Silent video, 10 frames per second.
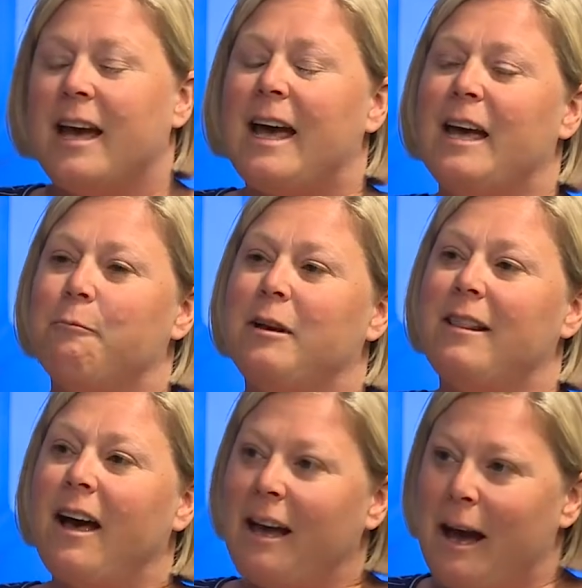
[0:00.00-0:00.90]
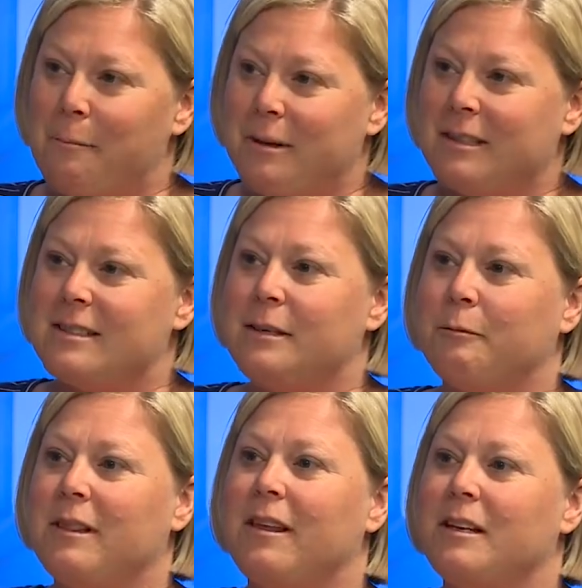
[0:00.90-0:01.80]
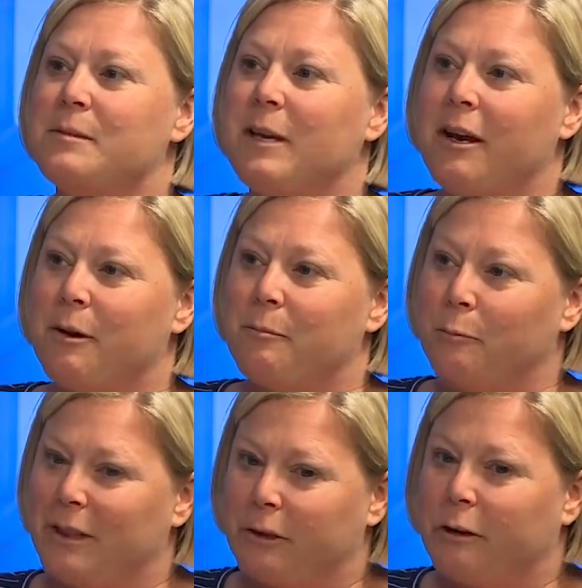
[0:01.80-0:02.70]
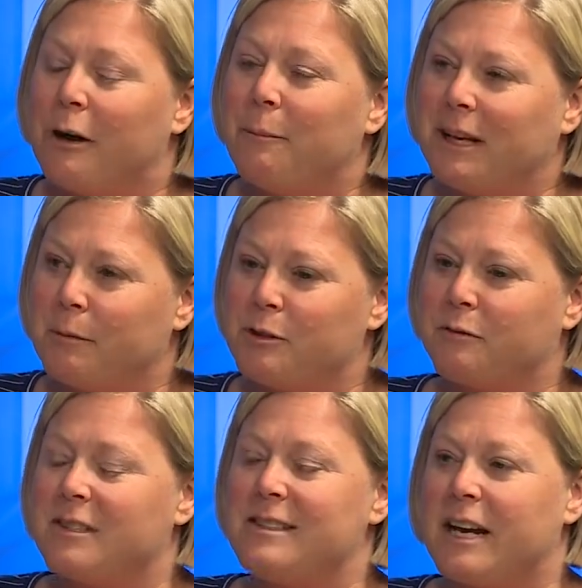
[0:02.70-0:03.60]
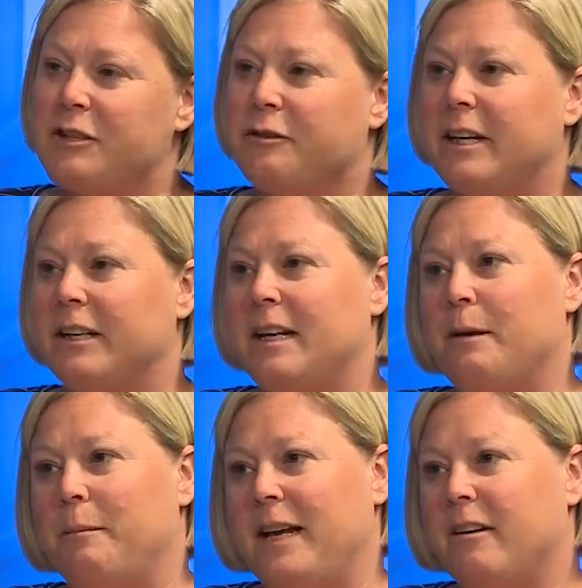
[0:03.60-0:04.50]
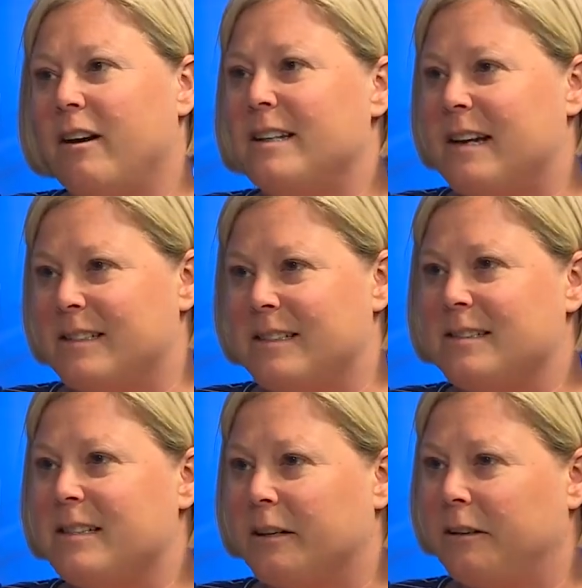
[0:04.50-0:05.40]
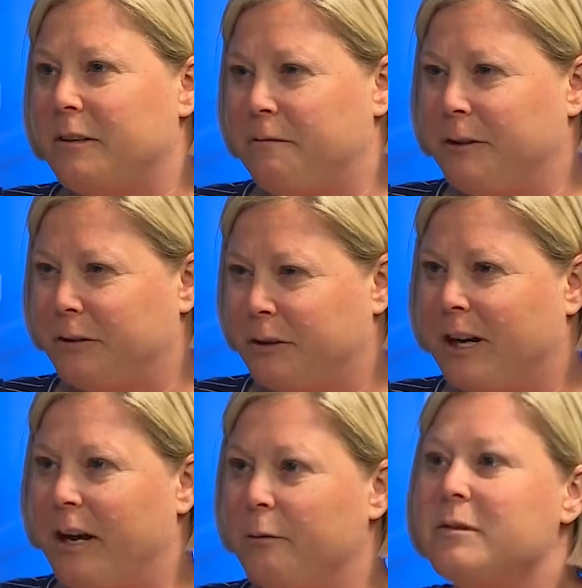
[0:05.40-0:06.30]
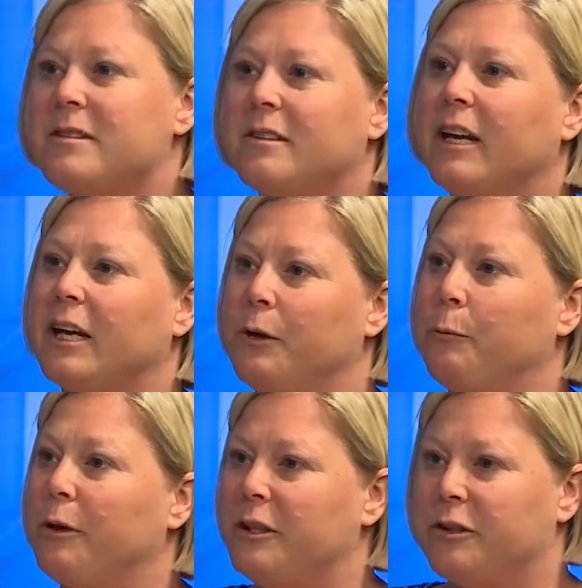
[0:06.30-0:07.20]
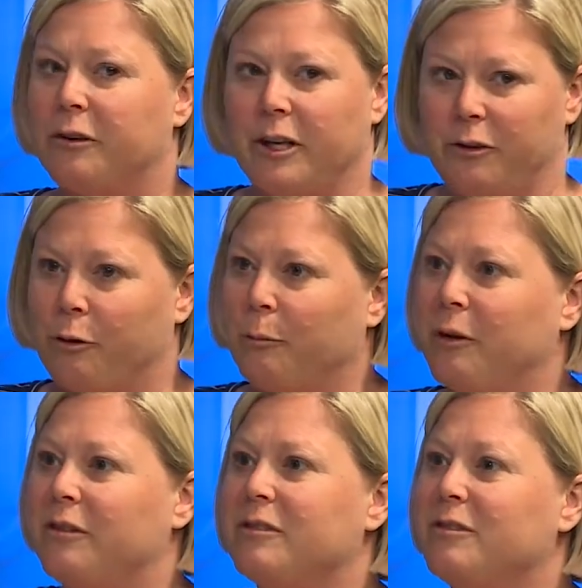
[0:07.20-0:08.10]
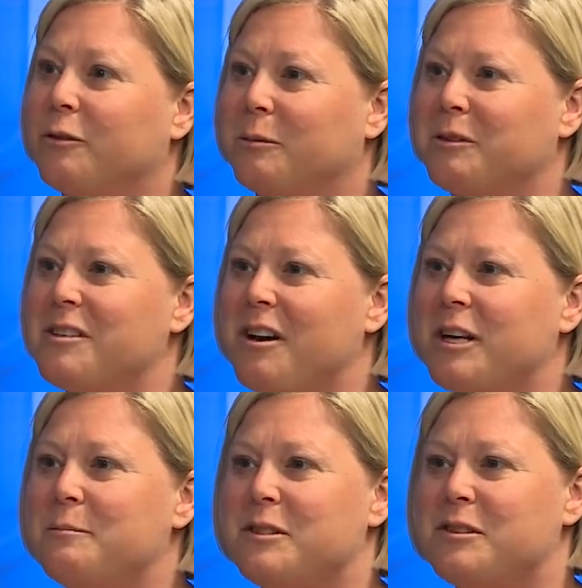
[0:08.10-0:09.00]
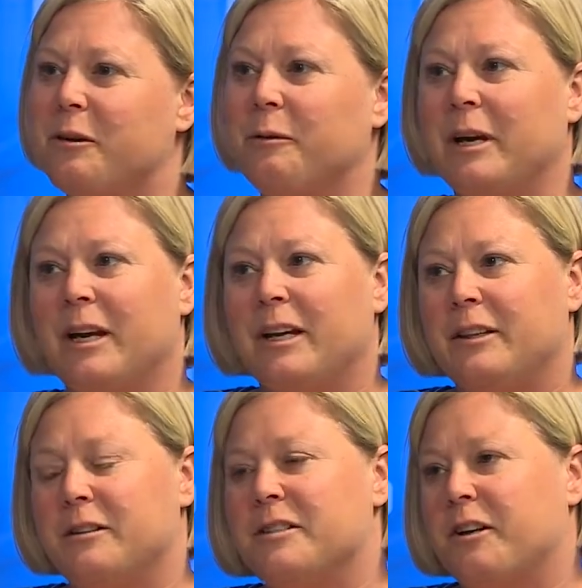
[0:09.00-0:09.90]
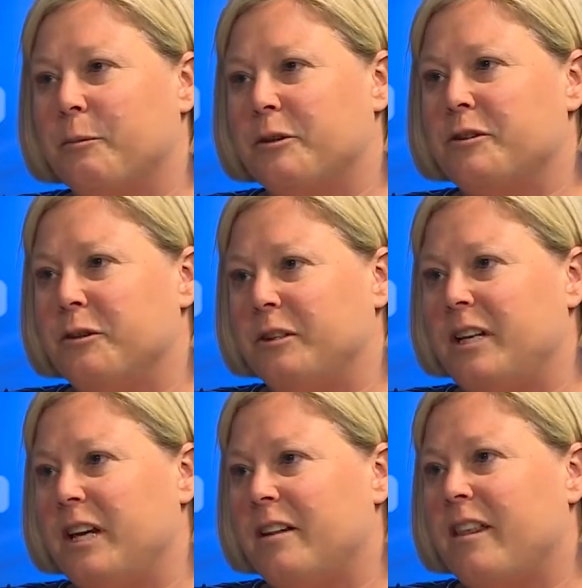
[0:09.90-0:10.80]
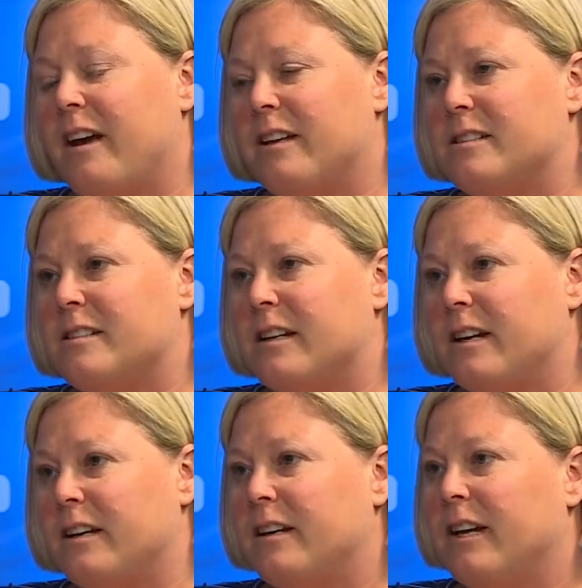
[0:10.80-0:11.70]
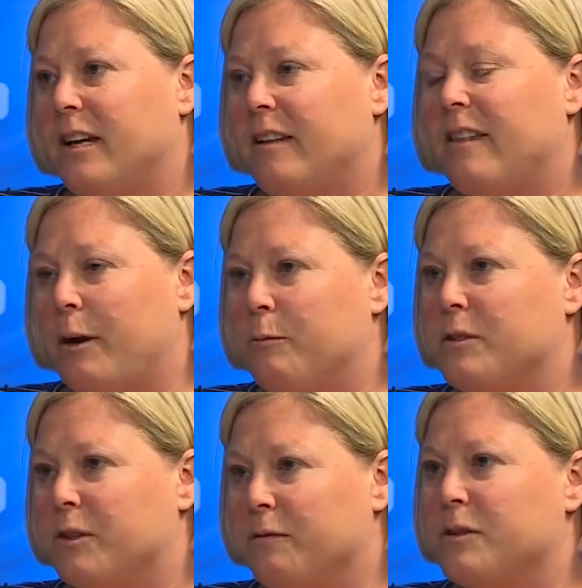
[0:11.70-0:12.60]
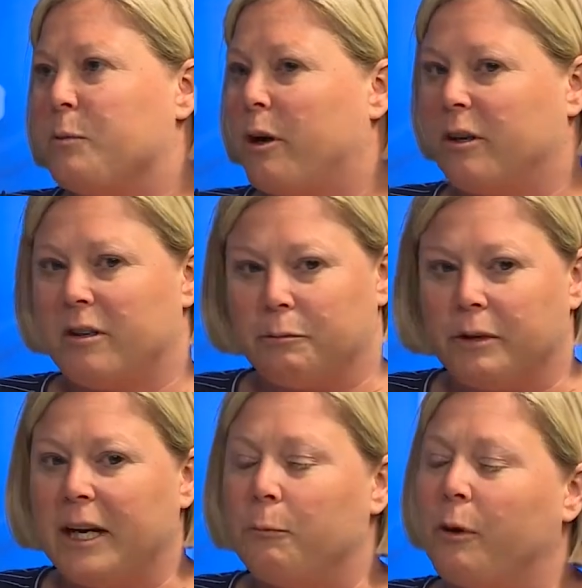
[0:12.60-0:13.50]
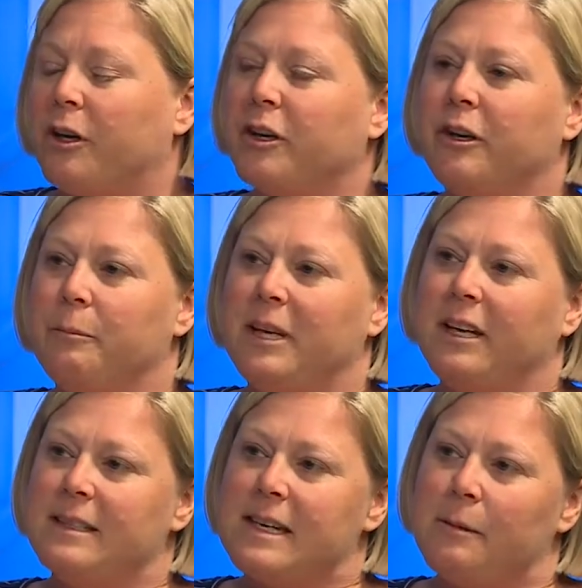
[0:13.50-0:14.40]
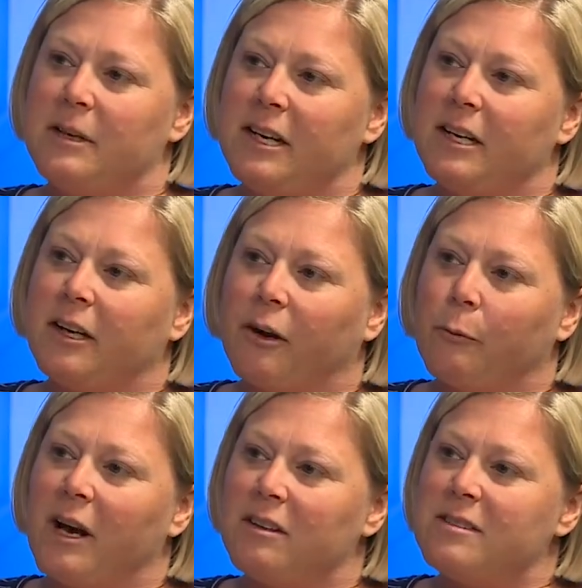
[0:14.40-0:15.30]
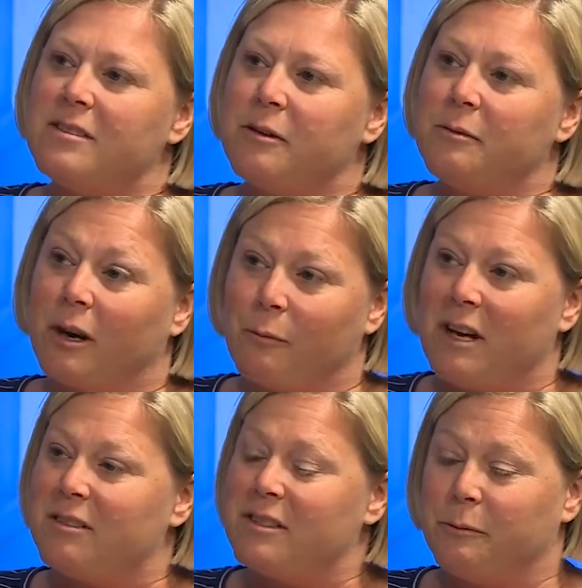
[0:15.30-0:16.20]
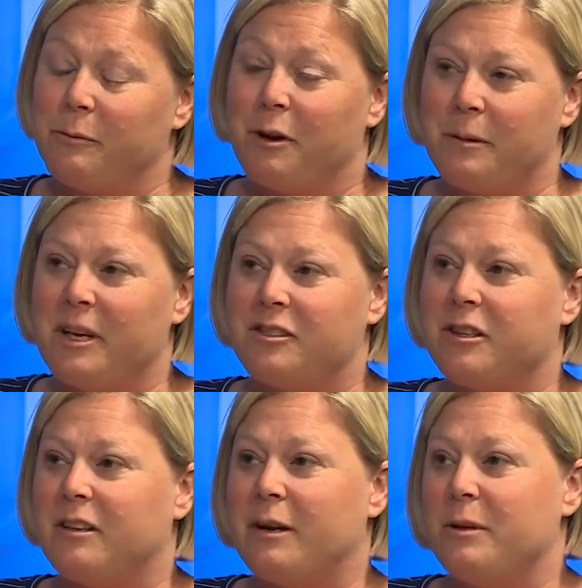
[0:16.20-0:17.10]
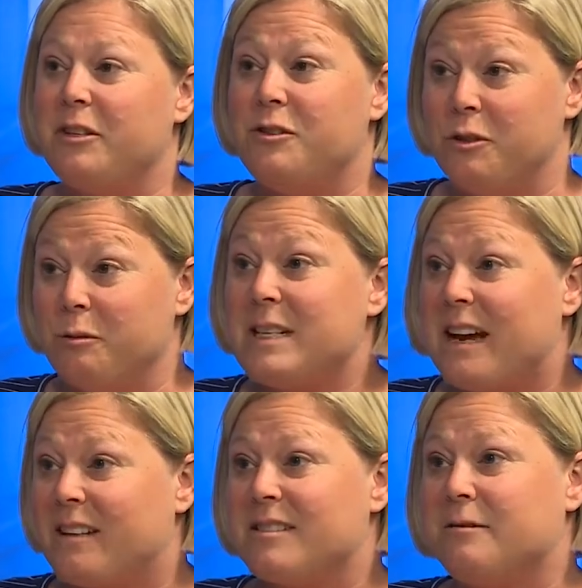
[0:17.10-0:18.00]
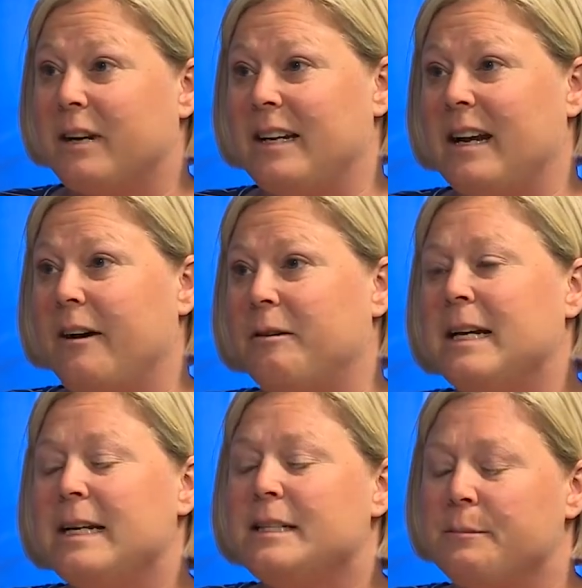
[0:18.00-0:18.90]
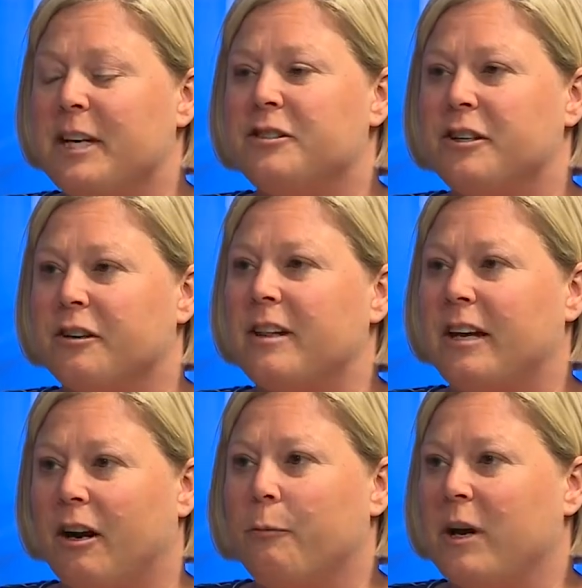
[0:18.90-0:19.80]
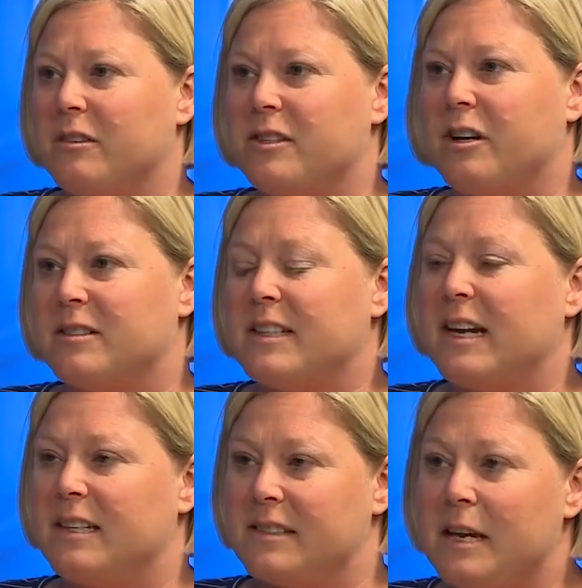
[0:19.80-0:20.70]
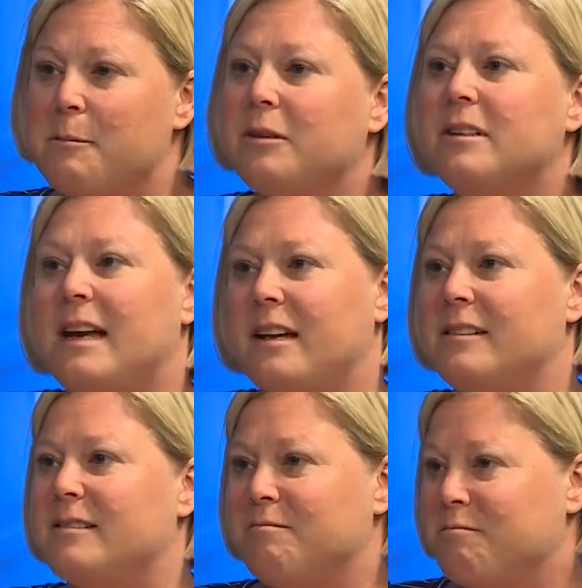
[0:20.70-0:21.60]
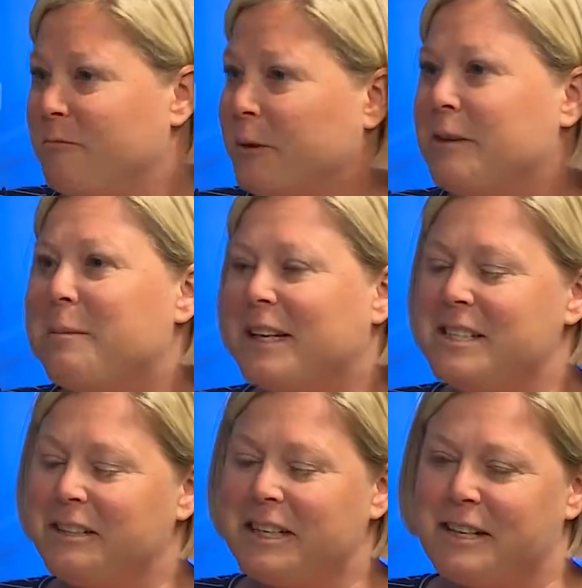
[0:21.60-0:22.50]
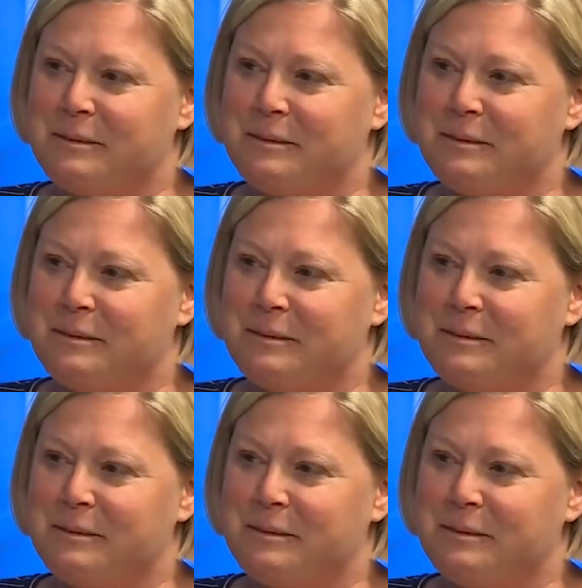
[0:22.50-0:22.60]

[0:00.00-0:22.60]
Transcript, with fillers: And when that happens, and when things become, when the ground becomes oversaturated, it may not necessarily filter out like it would during normal normal times. So there is an opportunity that uh, that surface water, the rainwater, could be contaminating our wells. So our wells. So we want to make sure that we do test right now to make sure that our wells are staying stable and free of bacteria.